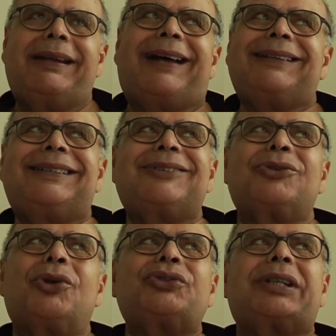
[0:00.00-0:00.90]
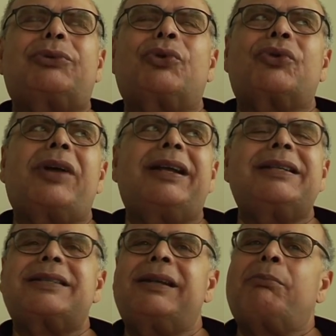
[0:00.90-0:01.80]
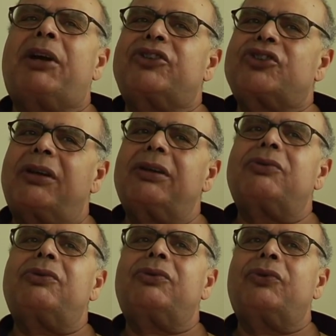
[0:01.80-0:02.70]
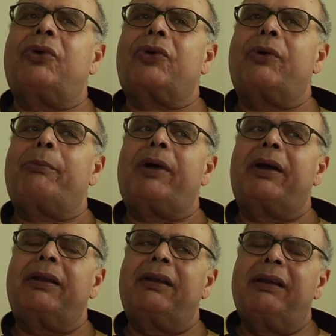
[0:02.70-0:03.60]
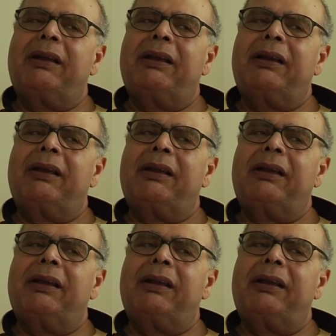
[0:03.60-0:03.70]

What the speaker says: I did not recognize in my childhood or on my